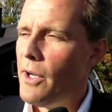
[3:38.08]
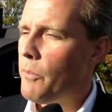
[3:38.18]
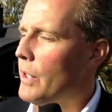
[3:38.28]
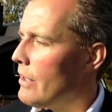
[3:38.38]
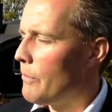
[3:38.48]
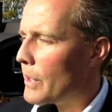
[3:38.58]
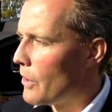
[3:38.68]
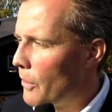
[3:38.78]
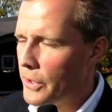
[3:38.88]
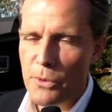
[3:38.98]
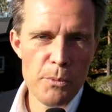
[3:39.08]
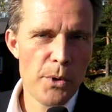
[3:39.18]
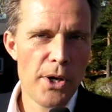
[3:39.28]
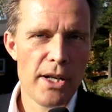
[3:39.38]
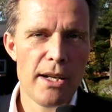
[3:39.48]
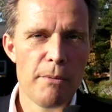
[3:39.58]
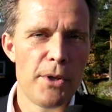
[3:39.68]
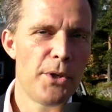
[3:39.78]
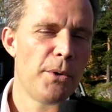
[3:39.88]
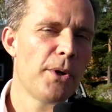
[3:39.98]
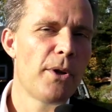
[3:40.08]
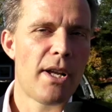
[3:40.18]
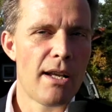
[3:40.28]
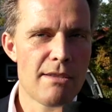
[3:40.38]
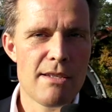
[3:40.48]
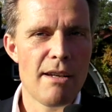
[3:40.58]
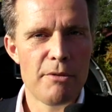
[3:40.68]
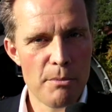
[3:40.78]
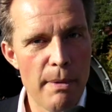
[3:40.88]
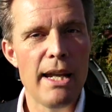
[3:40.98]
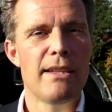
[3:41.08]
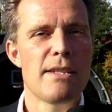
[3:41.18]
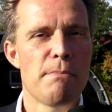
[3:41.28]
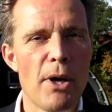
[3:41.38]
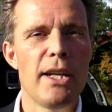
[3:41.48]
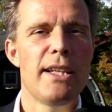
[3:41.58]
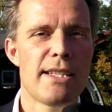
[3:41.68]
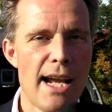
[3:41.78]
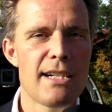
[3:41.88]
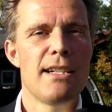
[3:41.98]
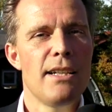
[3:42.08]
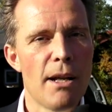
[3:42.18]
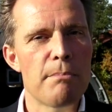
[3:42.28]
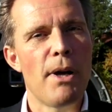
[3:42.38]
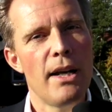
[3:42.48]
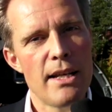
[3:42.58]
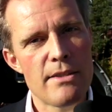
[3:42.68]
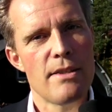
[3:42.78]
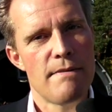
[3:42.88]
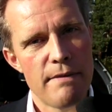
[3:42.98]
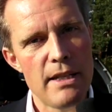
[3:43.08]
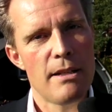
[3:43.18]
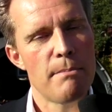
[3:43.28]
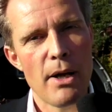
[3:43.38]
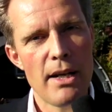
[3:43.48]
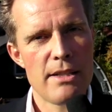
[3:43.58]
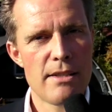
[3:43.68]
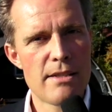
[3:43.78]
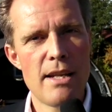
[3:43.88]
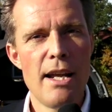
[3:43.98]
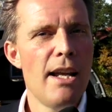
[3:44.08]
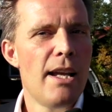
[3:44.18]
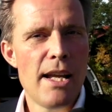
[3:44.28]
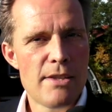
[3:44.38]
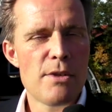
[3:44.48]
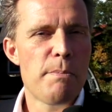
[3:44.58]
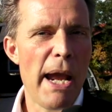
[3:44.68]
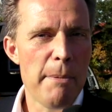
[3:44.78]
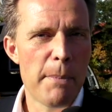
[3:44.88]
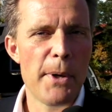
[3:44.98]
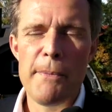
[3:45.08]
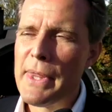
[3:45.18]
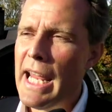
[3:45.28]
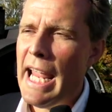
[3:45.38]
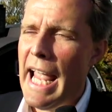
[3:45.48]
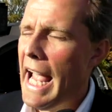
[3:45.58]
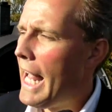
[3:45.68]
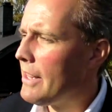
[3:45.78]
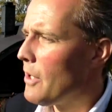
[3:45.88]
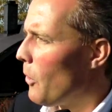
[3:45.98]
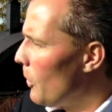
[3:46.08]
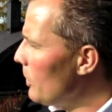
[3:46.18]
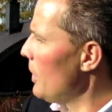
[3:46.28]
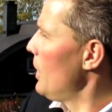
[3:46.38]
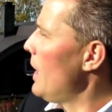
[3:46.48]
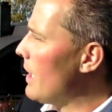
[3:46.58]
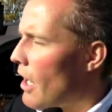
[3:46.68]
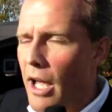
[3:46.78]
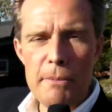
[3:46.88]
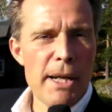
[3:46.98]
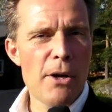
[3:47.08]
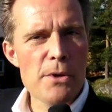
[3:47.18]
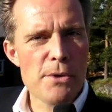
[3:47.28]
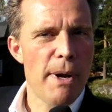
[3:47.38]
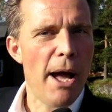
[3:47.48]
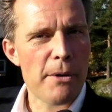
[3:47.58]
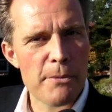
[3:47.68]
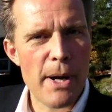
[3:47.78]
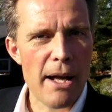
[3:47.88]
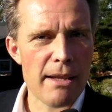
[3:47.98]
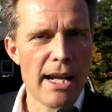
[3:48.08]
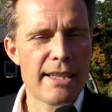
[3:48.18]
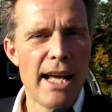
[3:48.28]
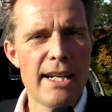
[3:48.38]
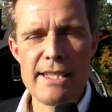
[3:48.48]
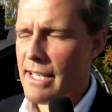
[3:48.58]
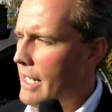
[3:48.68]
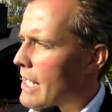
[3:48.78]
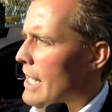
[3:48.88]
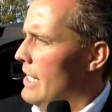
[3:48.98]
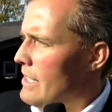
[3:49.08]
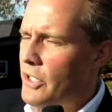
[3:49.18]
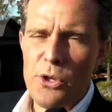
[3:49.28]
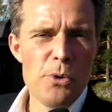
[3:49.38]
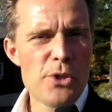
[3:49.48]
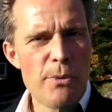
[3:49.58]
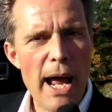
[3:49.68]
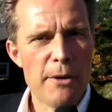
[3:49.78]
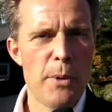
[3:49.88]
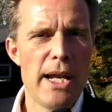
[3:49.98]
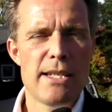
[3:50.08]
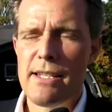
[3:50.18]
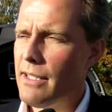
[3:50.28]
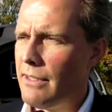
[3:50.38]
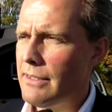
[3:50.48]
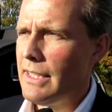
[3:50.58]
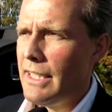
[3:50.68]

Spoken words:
we're going to work and we're doing all kinds of stuff to make this money that's actually not money. It's just fiat money. It's just paper, and the whole economy goes around and around like that. It's a huge rat race, you know.